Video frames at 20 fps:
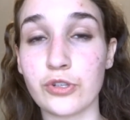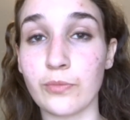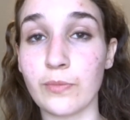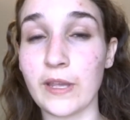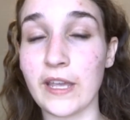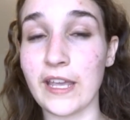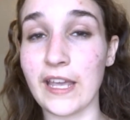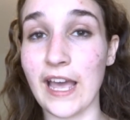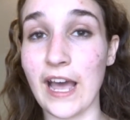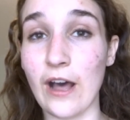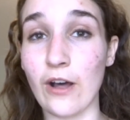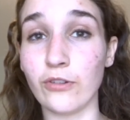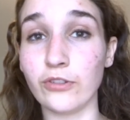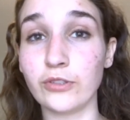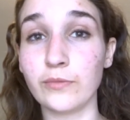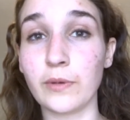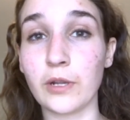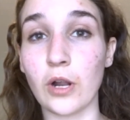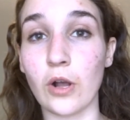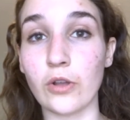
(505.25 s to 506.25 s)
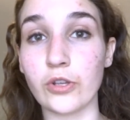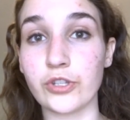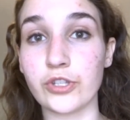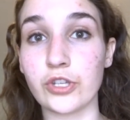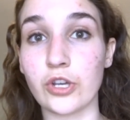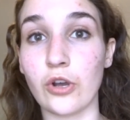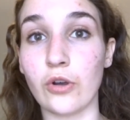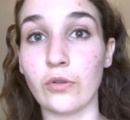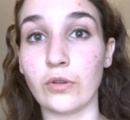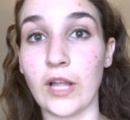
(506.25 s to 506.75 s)
to being held but
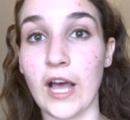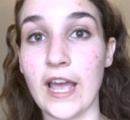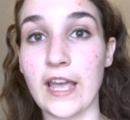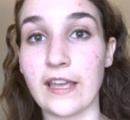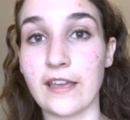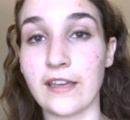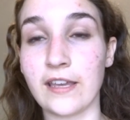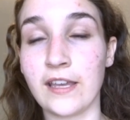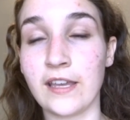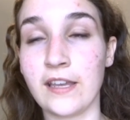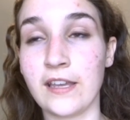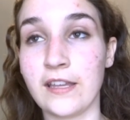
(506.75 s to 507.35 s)
also like